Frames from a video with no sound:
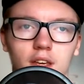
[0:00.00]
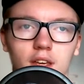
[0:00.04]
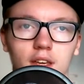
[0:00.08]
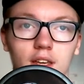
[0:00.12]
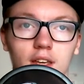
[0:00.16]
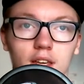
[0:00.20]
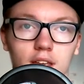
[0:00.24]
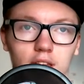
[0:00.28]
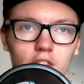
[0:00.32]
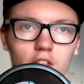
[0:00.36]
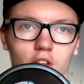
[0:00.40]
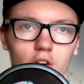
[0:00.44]

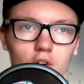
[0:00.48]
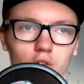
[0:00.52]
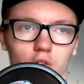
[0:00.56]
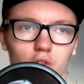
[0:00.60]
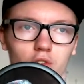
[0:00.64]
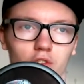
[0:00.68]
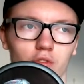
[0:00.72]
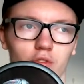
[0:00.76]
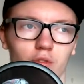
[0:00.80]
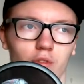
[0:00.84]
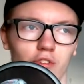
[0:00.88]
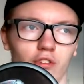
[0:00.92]
in
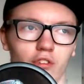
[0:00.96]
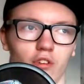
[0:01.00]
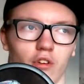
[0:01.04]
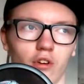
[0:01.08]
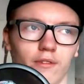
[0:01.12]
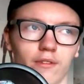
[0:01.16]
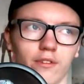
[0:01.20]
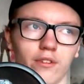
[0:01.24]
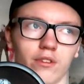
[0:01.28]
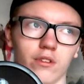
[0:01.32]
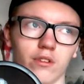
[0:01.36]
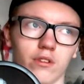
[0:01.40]
those
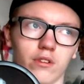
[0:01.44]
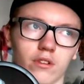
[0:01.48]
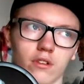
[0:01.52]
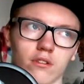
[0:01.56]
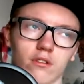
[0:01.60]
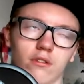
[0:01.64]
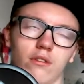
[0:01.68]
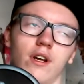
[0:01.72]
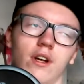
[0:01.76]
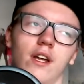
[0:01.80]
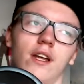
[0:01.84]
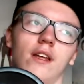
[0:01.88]
reserve
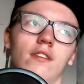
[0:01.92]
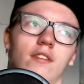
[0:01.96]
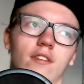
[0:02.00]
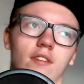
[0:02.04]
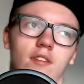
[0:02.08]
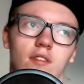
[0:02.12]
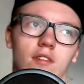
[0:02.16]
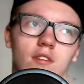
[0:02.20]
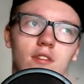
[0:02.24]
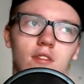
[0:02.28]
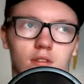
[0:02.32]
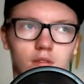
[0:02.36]

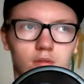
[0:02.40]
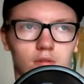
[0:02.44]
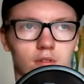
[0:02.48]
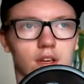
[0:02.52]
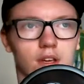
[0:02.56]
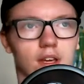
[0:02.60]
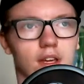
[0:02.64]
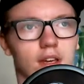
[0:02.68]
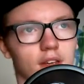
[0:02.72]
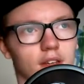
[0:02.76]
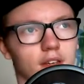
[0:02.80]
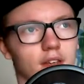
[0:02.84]
crates,
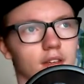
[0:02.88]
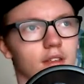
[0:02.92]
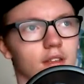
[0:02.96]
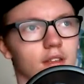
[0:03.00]
and